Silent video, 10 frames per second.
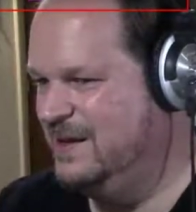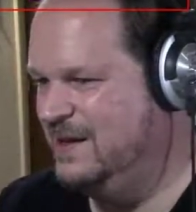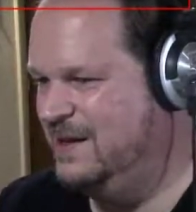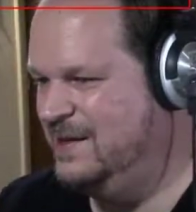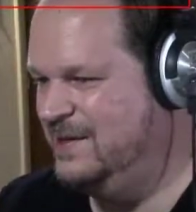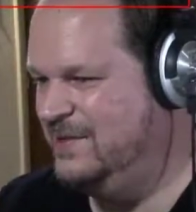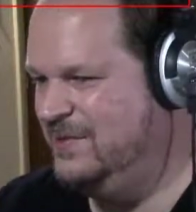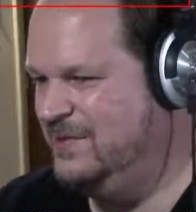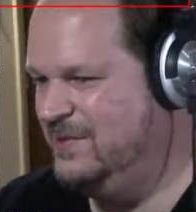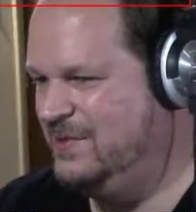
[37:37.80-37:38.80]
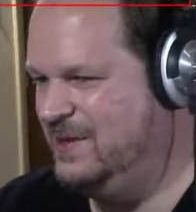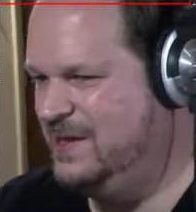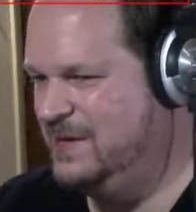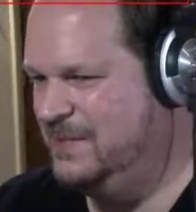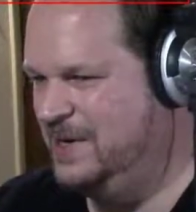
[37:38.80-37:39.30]
And I think
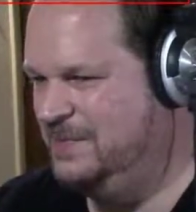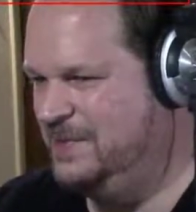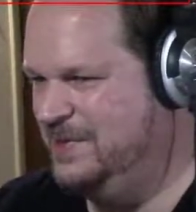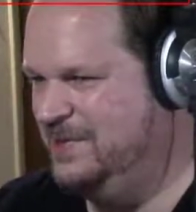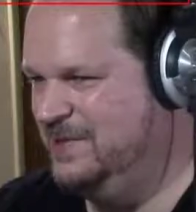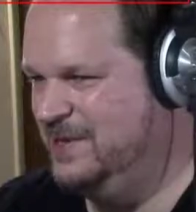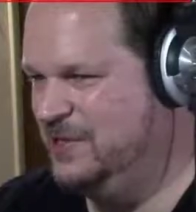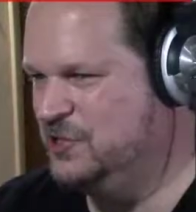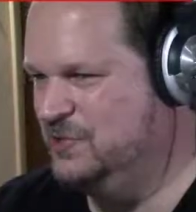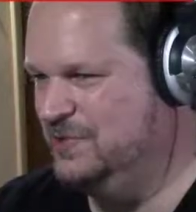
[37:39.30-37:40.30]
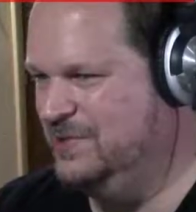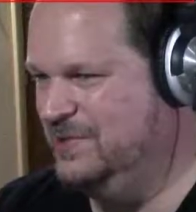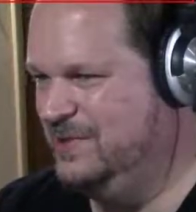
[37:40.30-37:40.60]
that might be it, actually.